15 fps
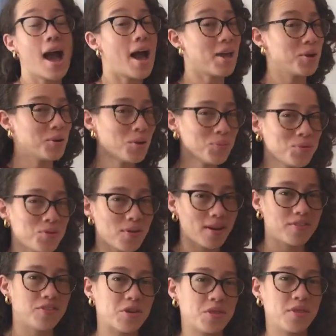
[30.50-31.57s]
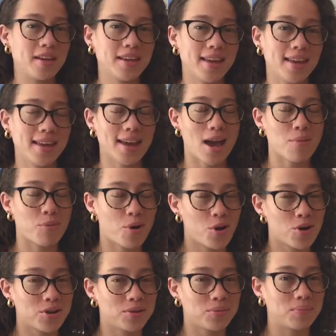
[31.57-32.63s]
I hope you have your thinking cap
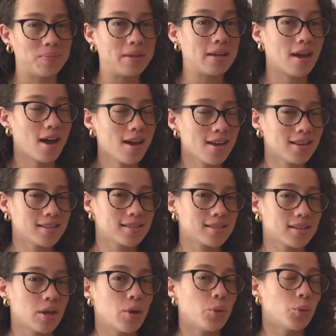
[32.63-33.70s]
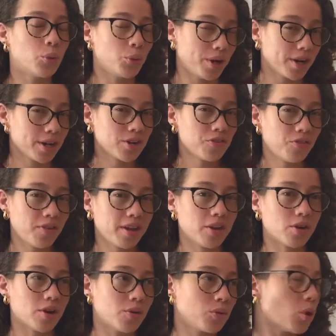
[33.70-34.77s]
on because we're going to
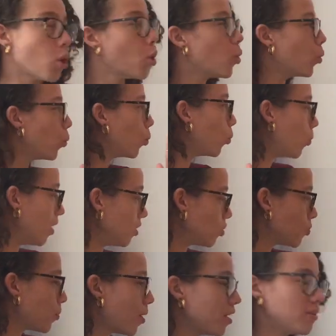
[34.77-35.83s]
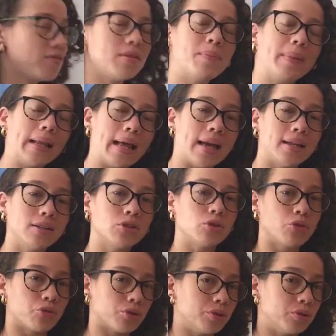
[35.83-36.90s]
figure out which part of the plant
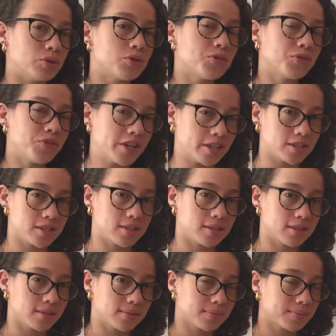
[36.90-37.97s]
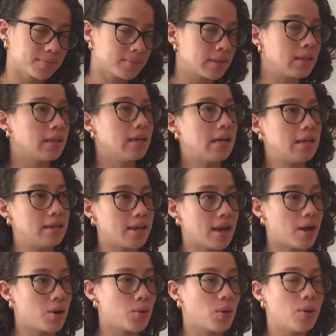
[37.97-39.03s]
grows first.
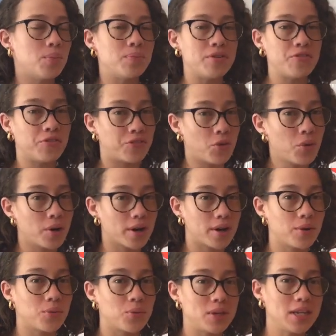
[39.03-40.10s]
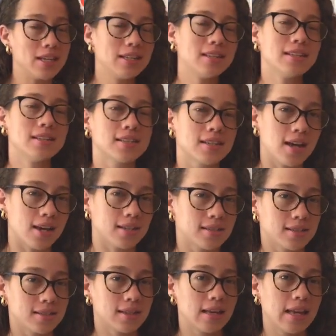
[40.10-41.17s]
Now, before we had
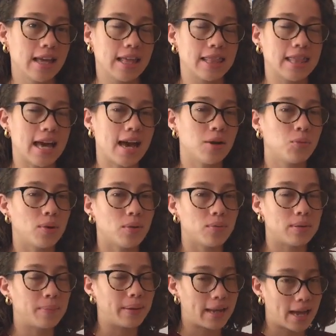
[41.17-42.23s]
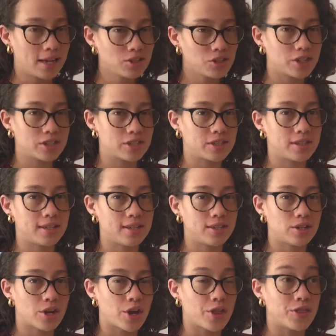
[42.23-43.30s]
discussed that when we plant our seed,
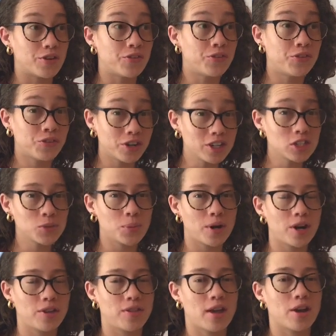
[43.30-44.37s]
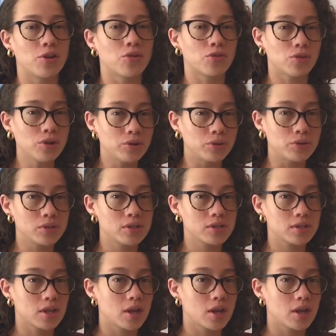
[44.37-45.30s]
the first part that grows